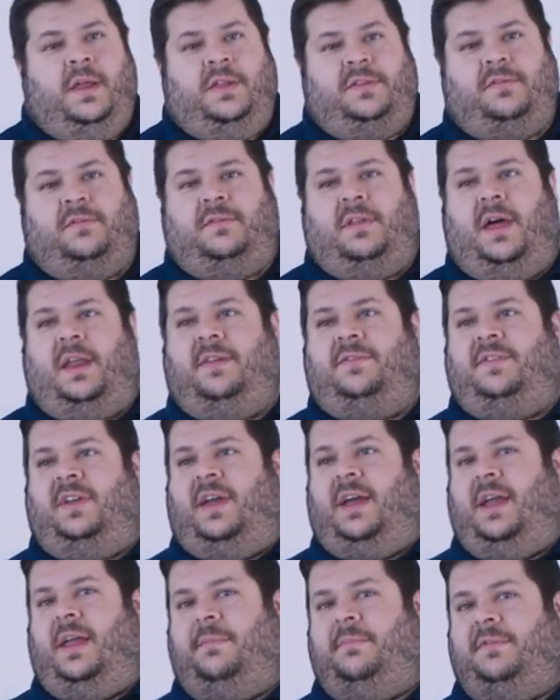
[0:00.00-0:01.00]
So a lot of
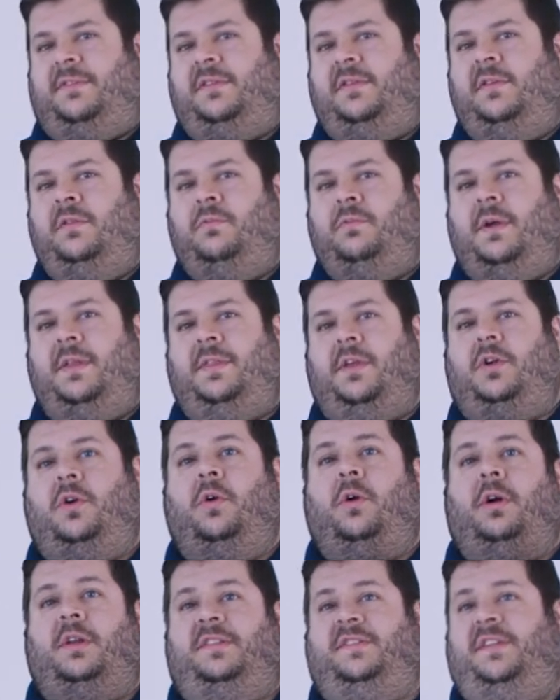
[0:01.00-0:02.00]
times when the
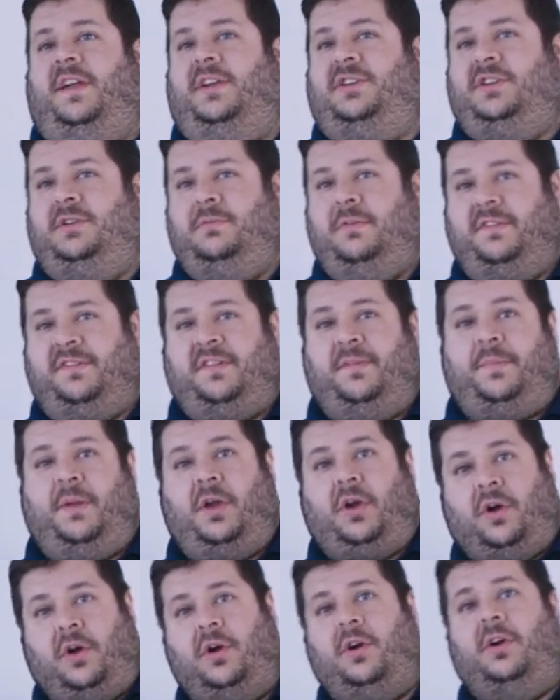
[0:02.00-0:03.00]
court session was to
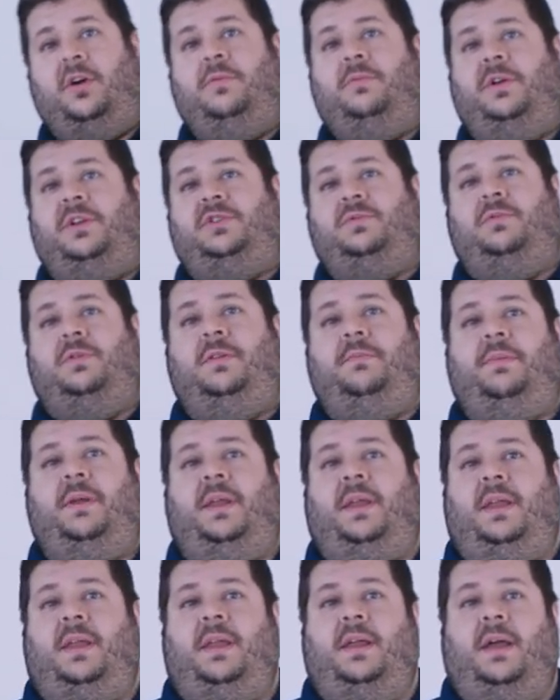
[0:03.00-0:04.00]
be heard, which would
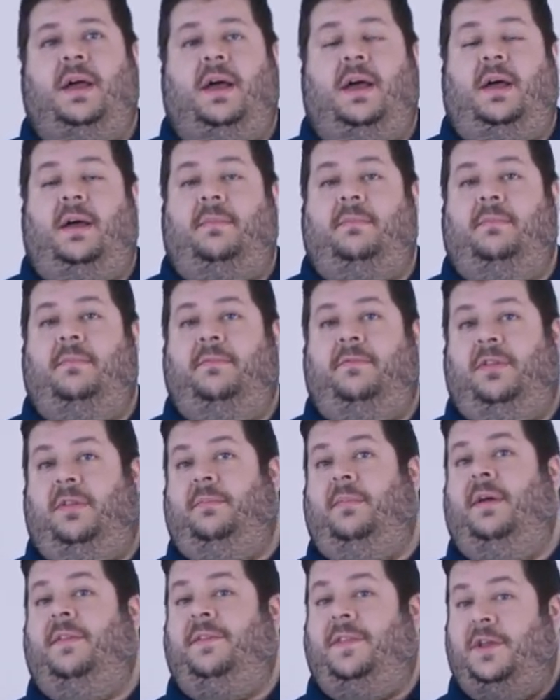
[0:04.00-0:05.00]
be um, for
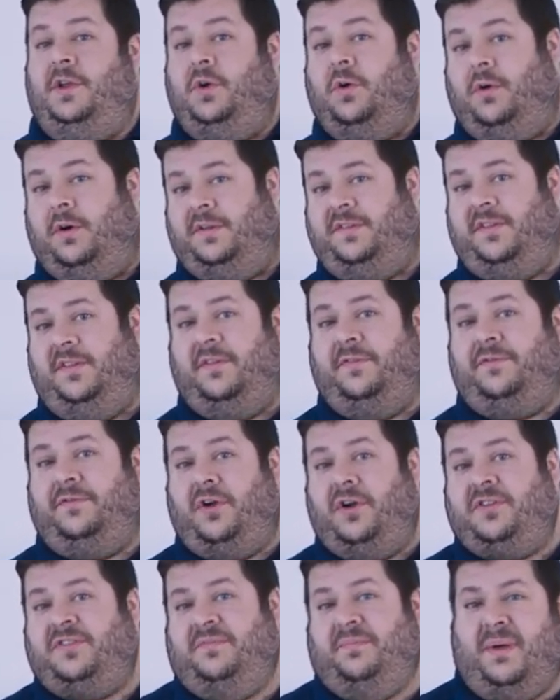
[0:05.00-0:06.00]
the monthly courts on the
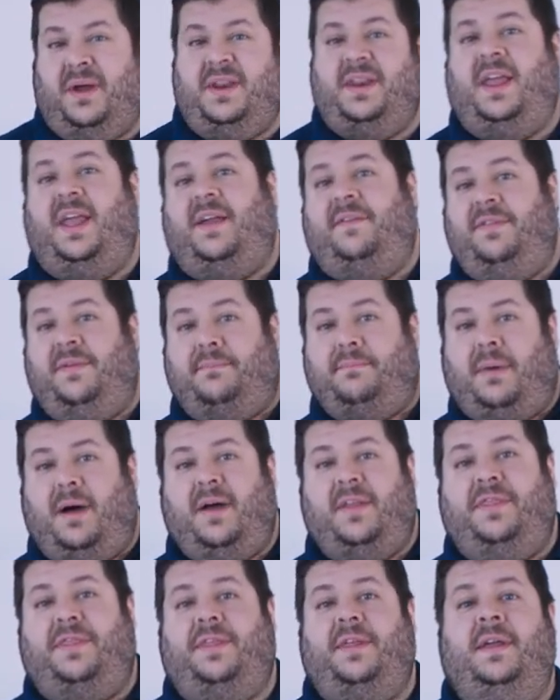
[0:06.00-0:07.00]
first Monday of the
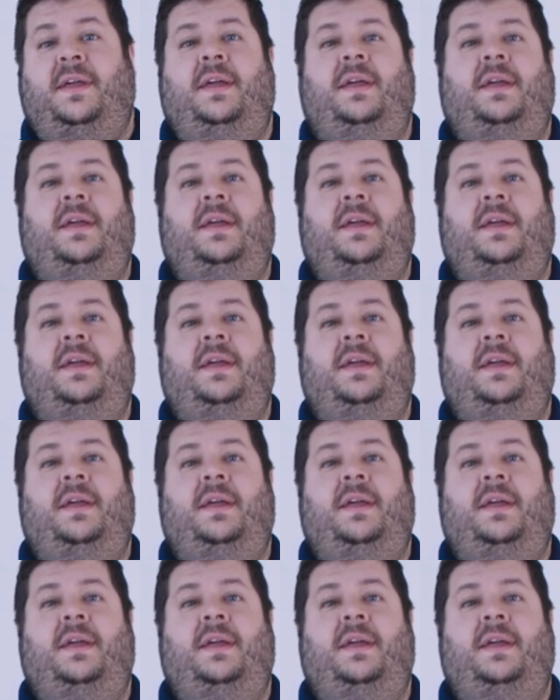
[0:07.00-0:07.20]
month,